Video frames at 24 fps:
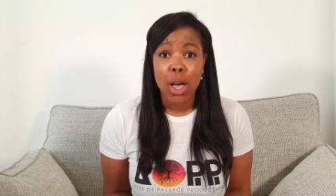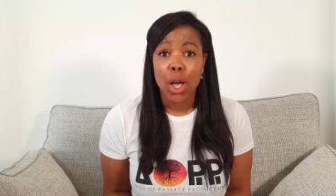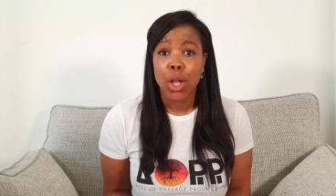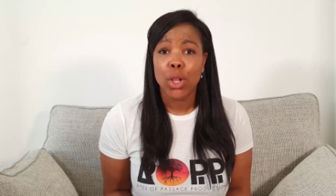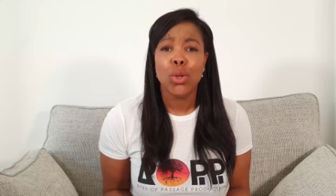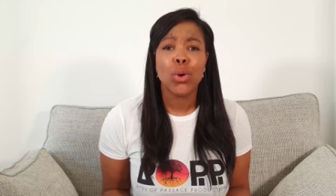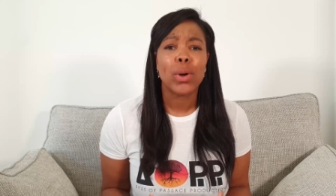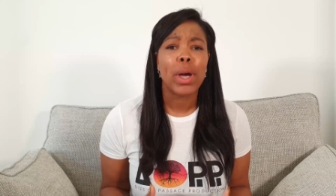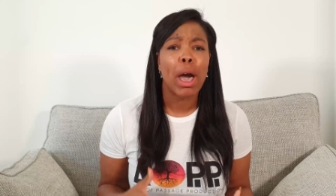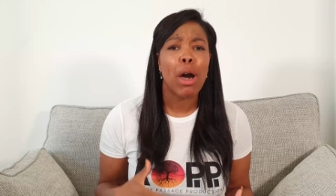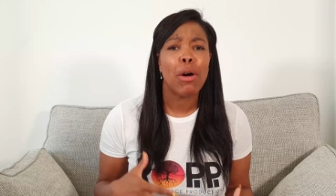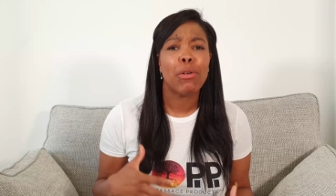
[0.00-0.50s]

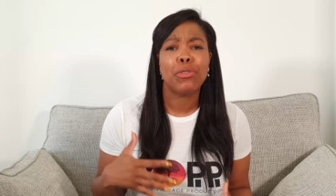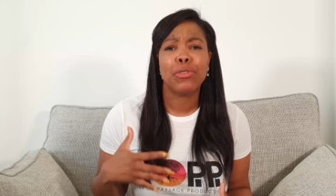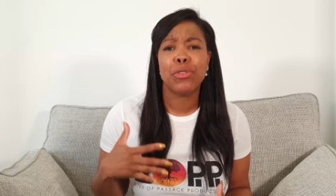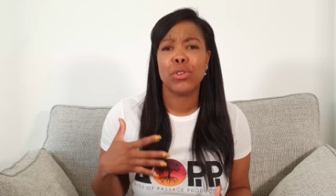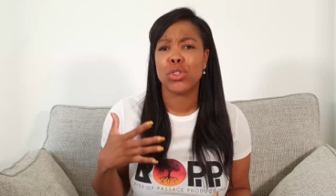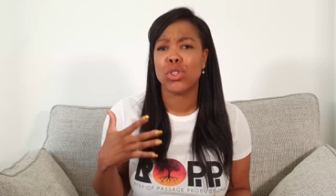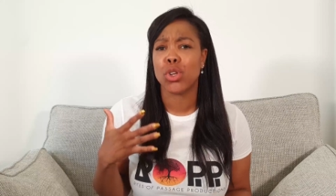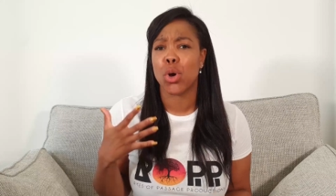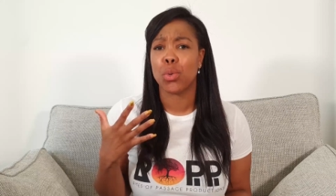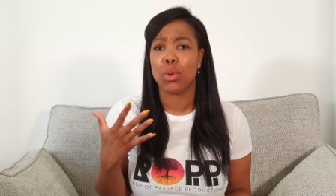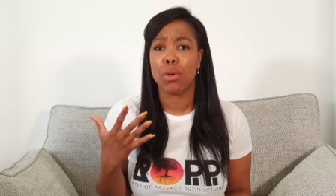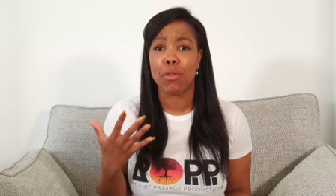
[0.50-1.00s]
Look out for
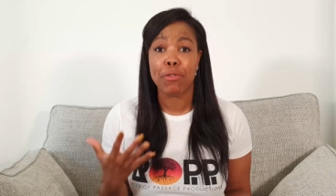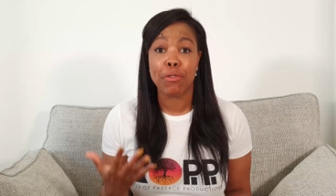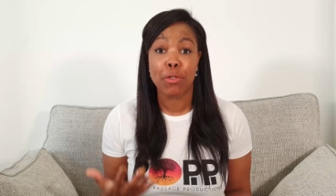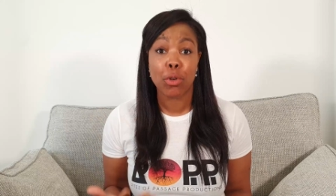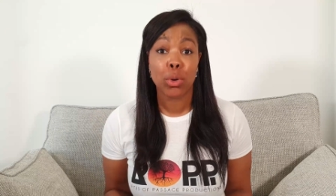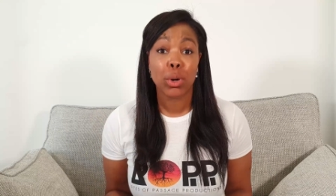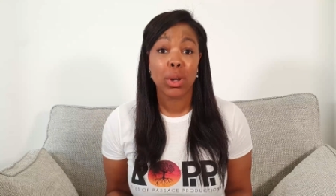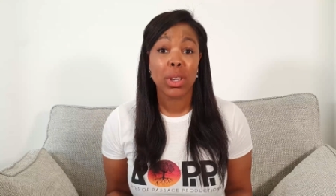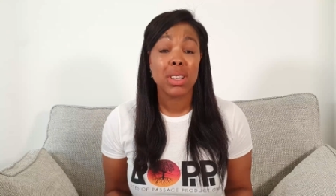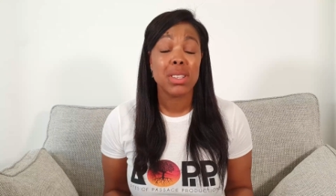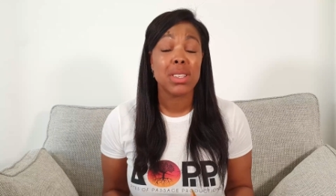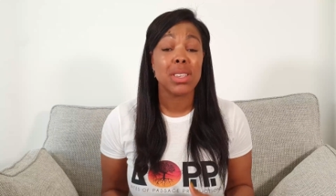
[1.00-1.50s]
tone of
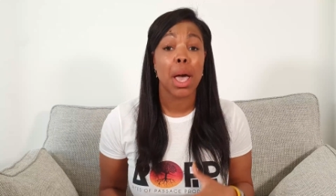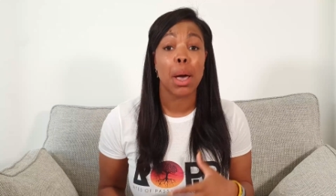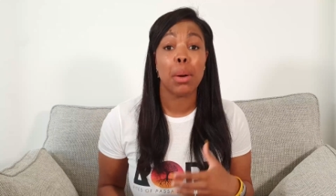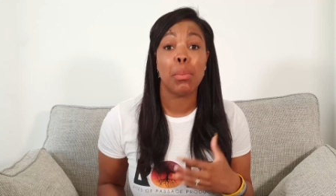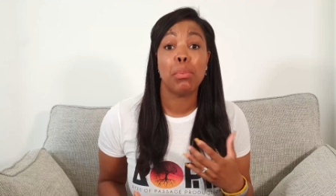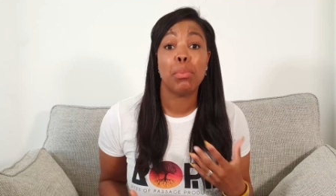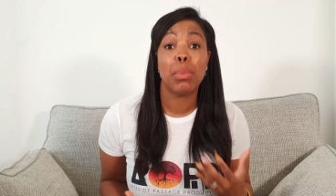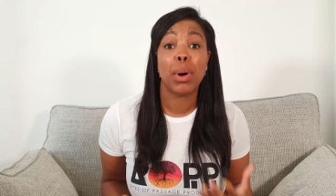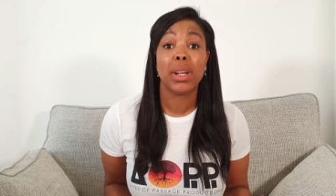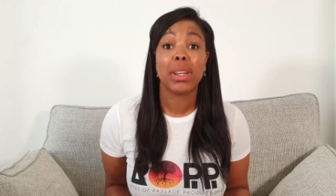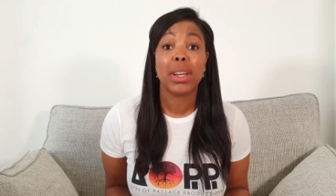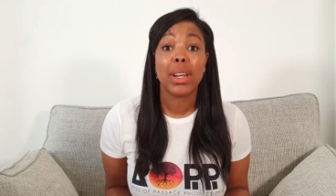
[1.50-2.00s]
voice and
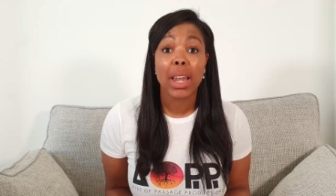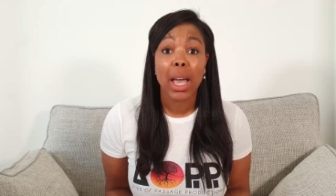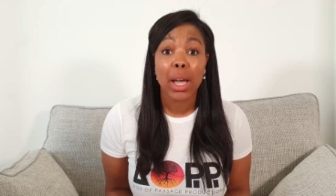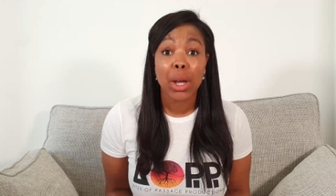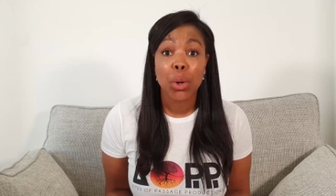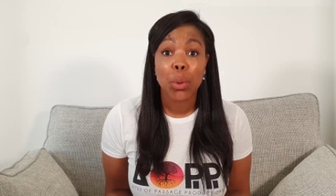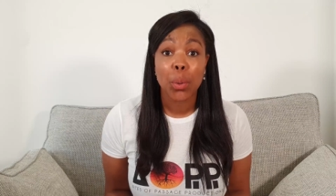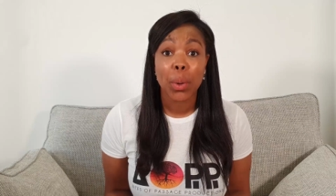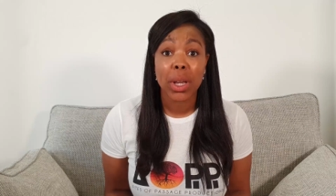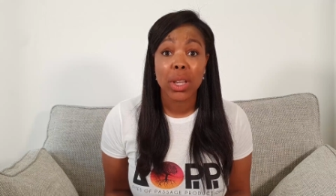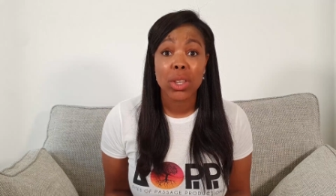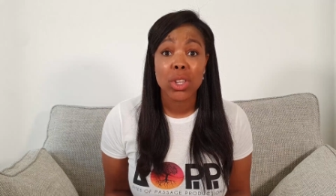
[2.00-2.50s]
body
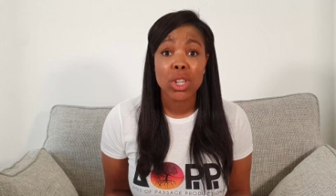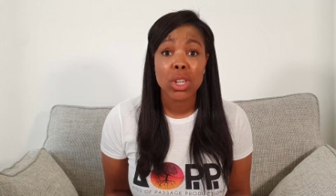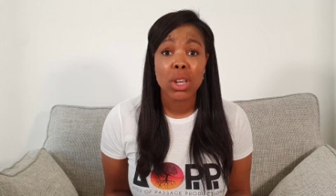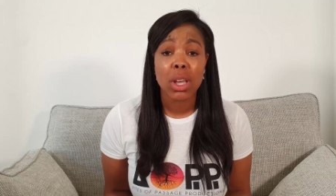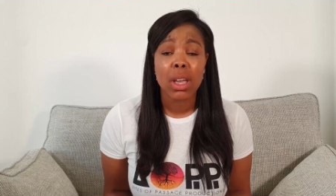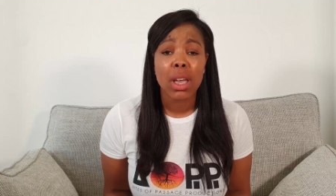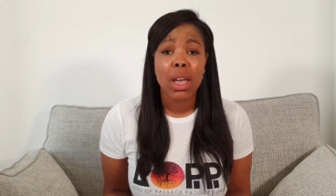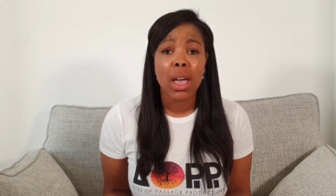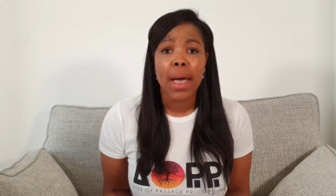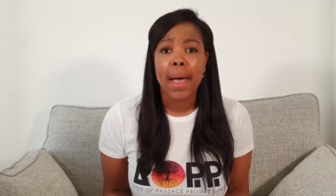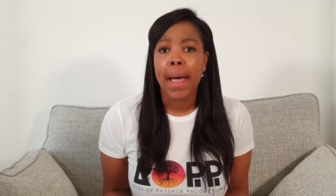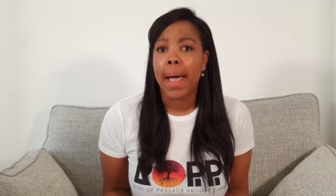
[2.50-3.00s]
language.
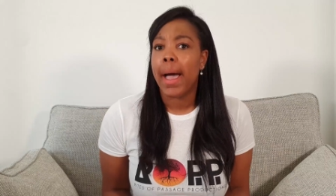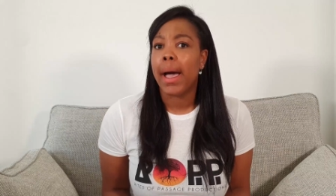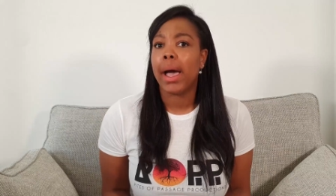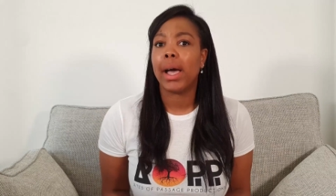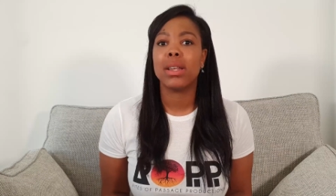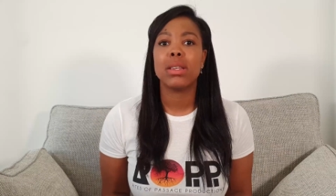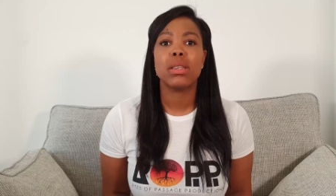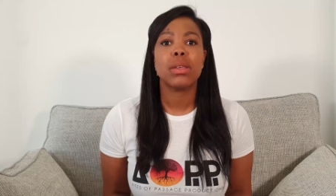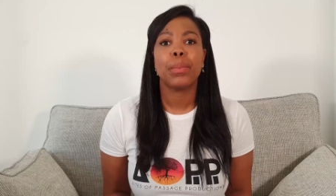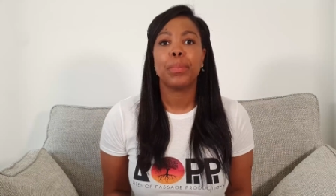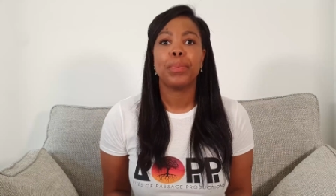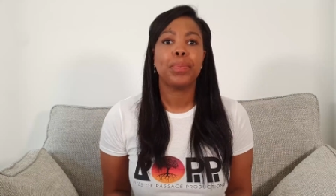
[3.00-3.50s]

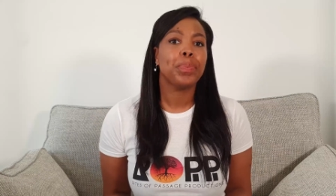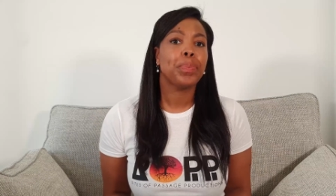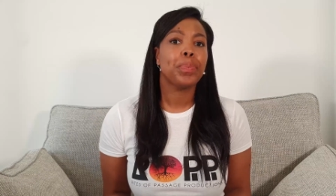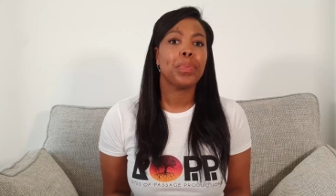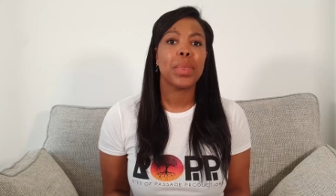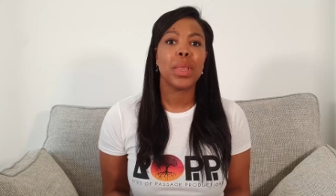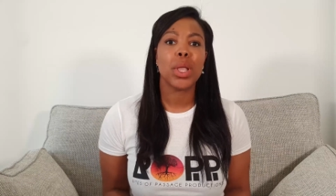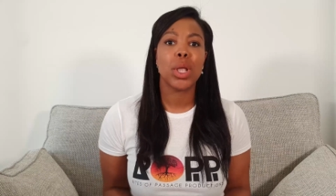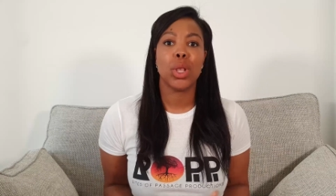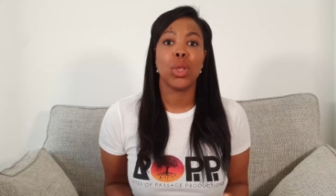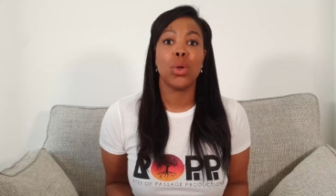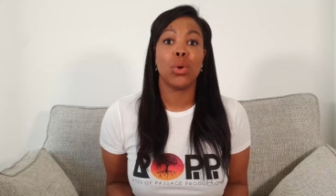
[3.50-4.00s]
And
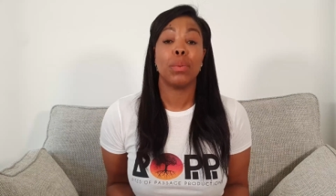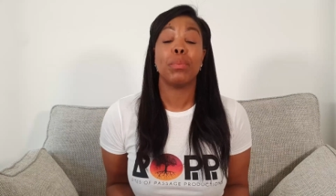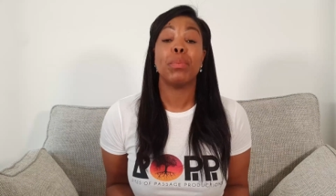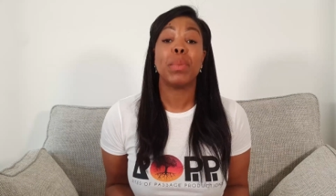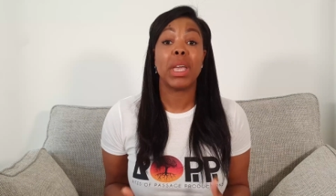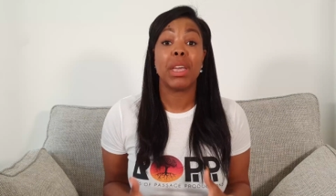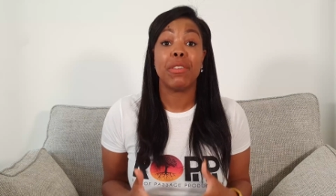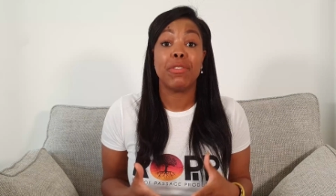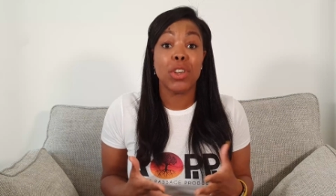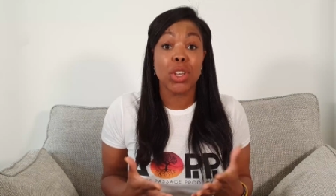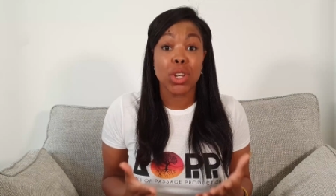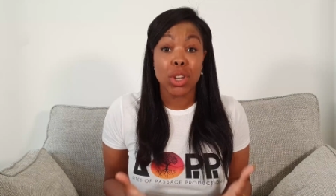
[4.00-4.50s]
look,
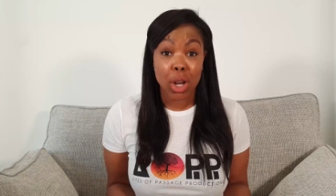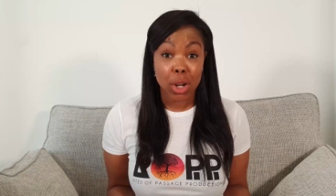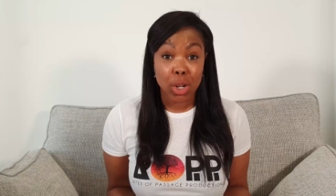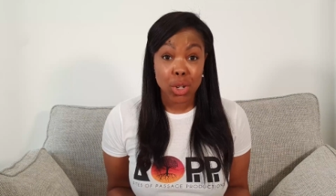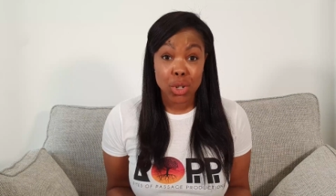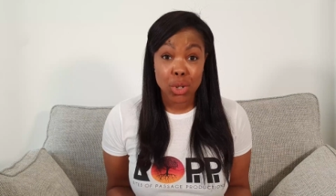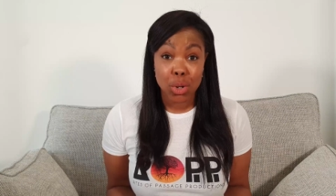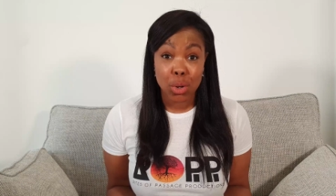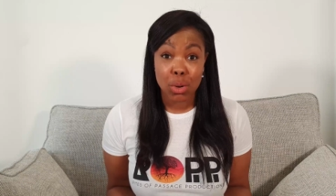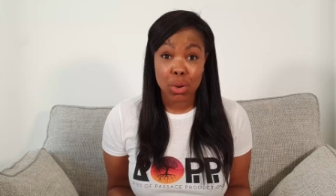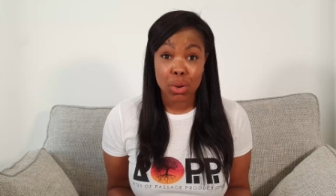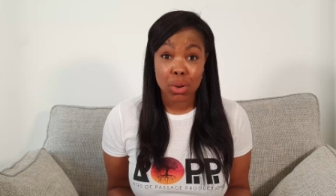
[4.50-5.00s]
if you're not
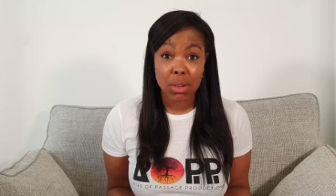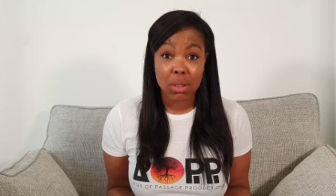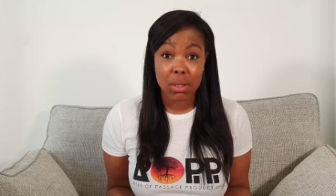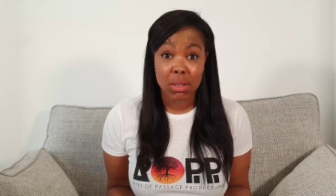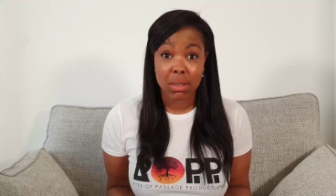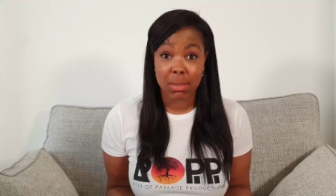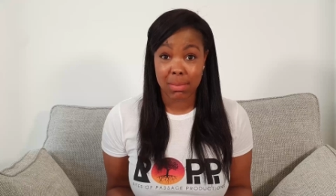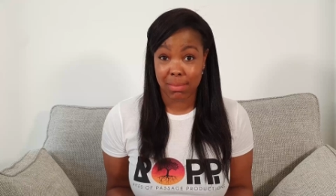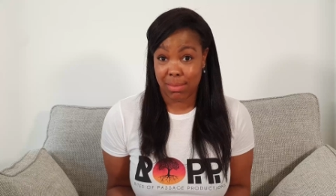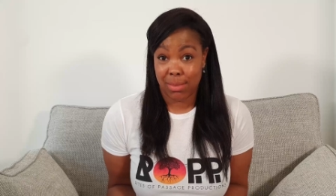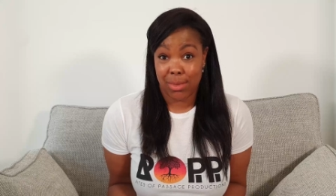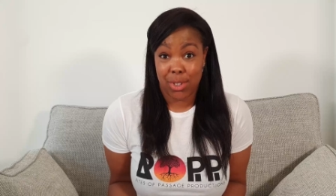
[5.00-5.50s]
sure,
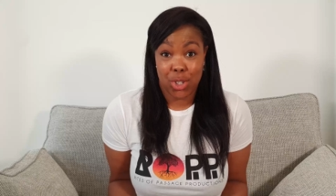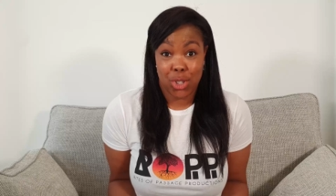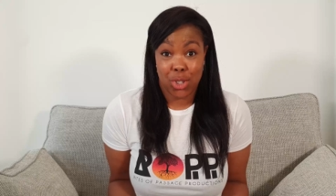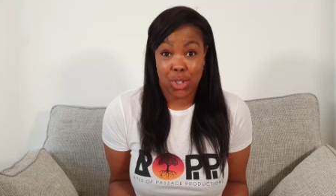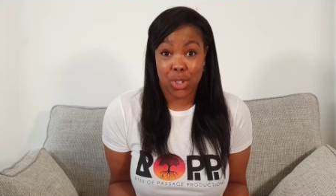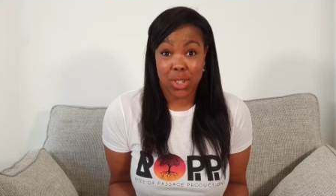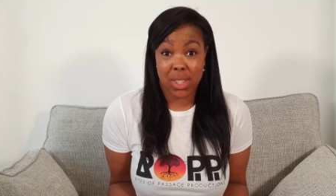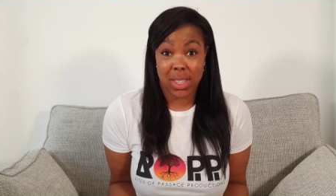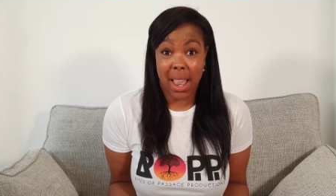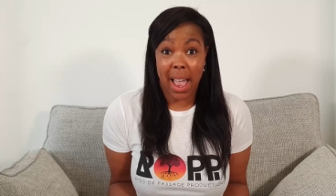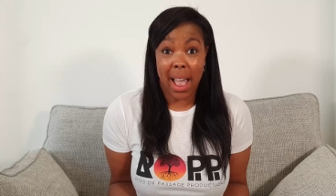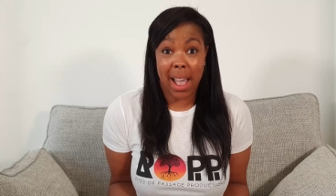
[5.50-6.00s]

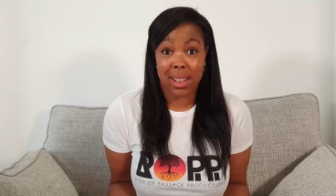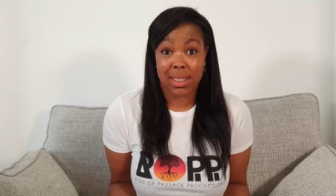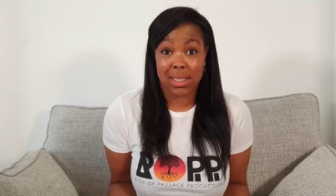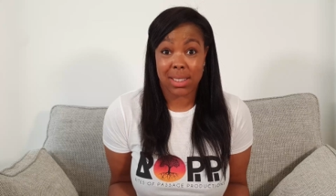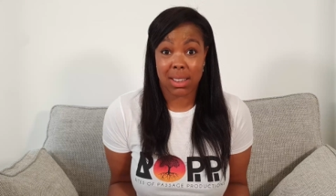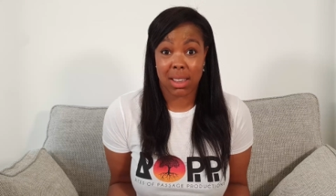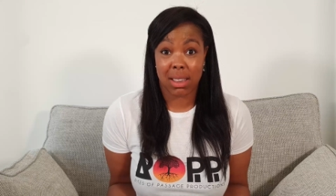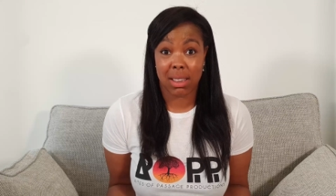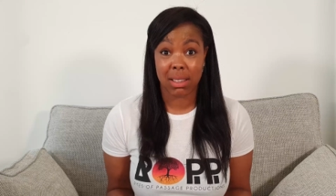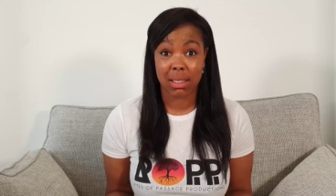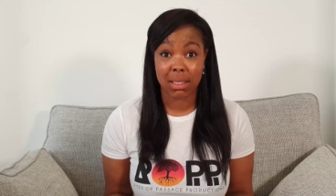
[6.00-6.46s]
just ask.